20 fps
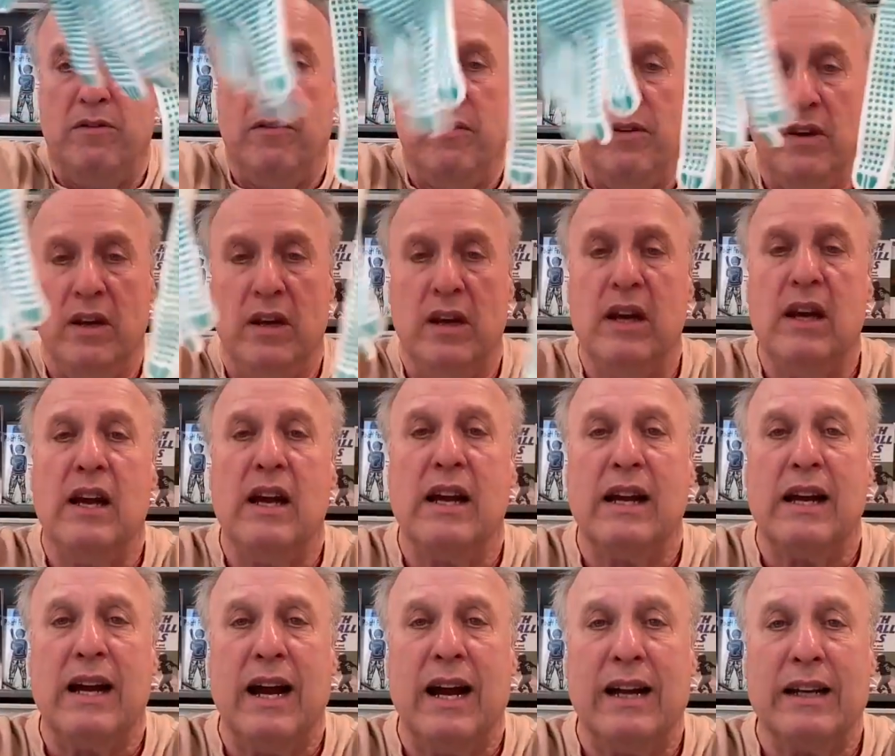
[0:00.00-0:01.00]
of
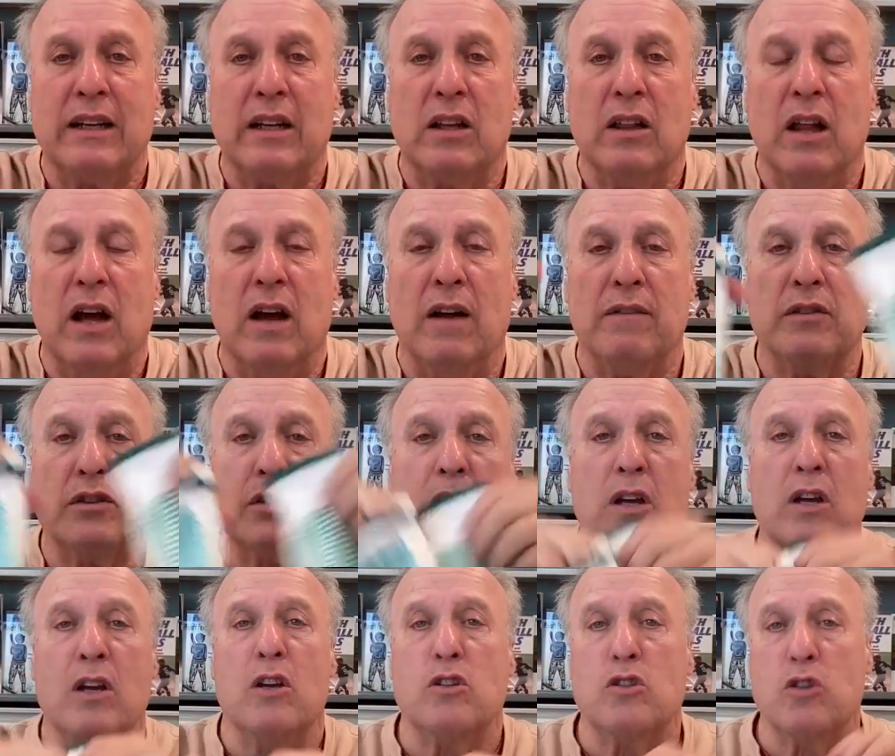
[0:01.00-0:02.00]
cotton gloves.
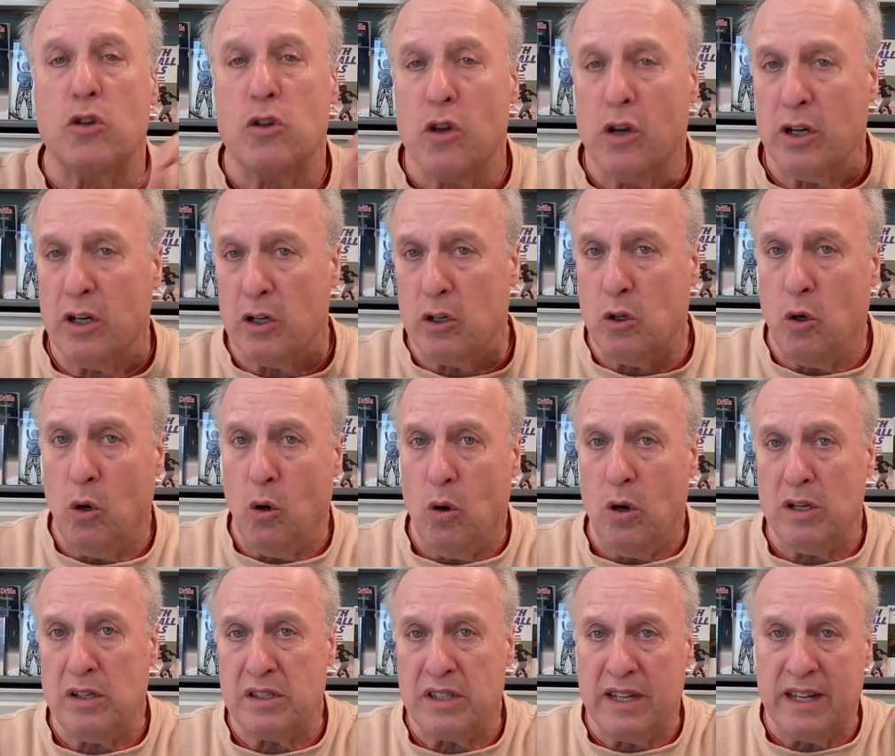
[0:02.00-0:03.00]
So you're going to
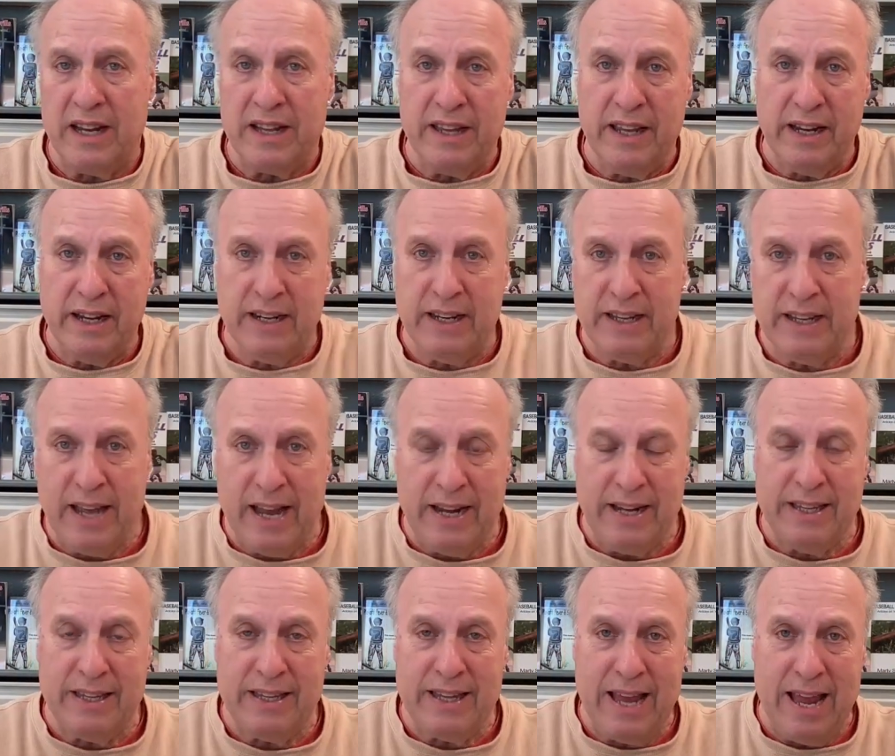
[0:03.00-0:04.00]
toss it and they're going to
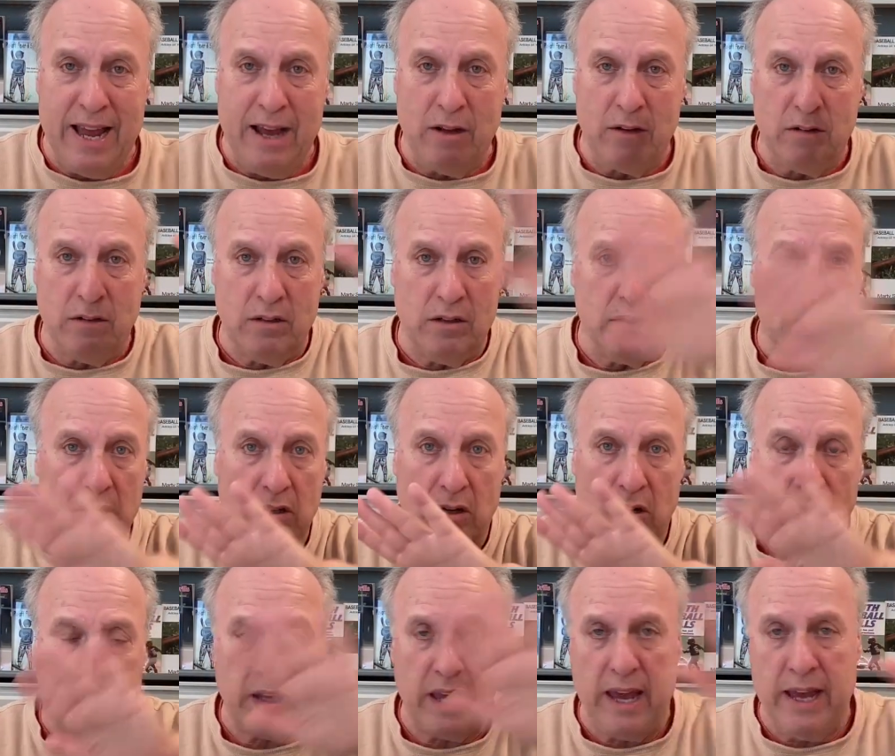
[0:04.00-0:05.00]
knock it down,
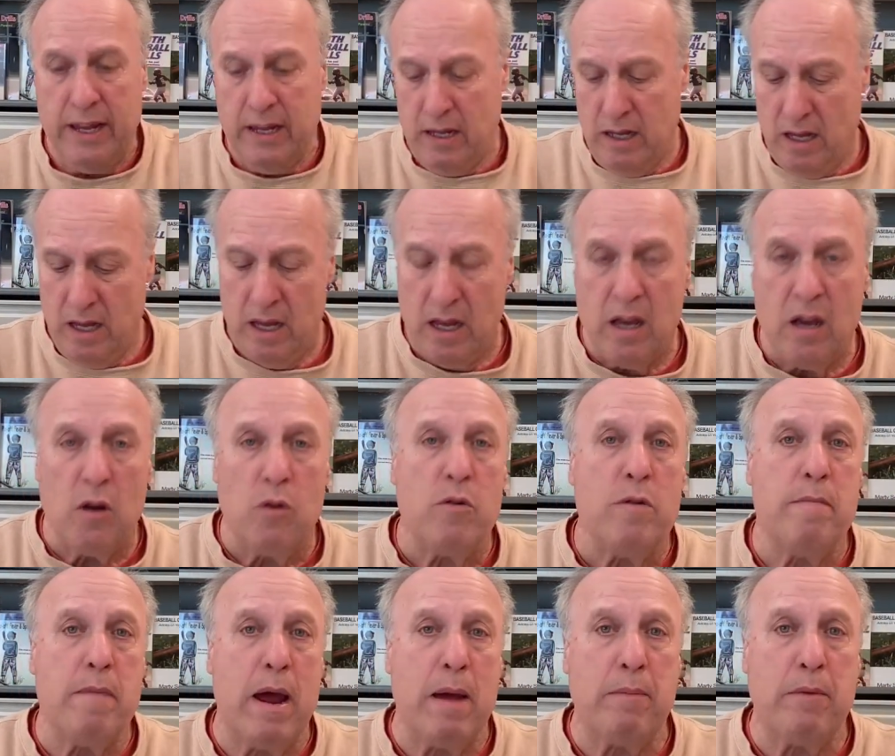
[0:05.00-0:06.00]
okay?
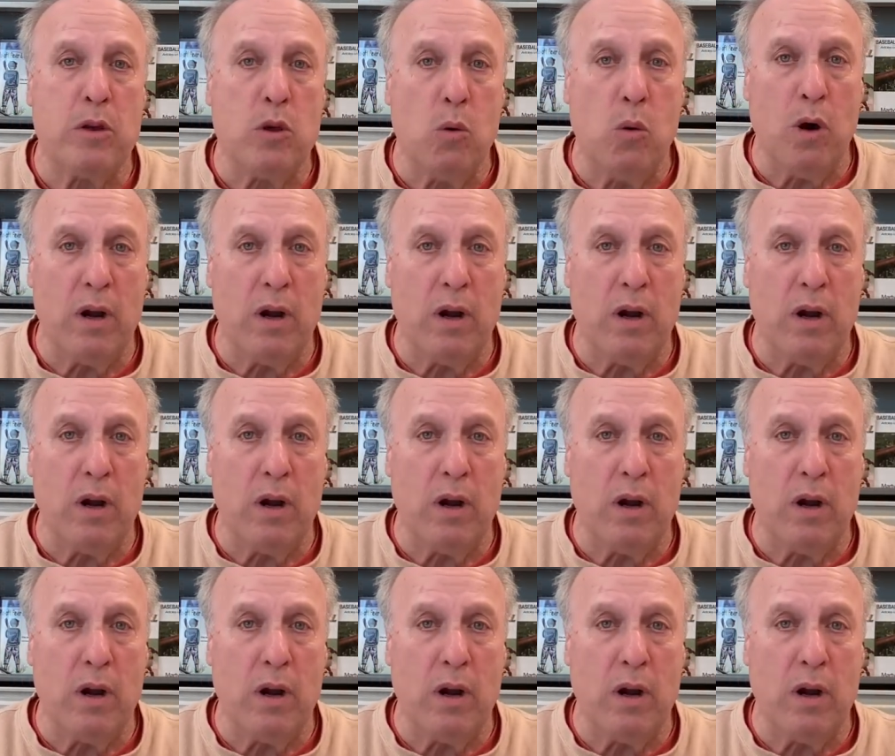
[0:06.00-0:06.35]
Remember, you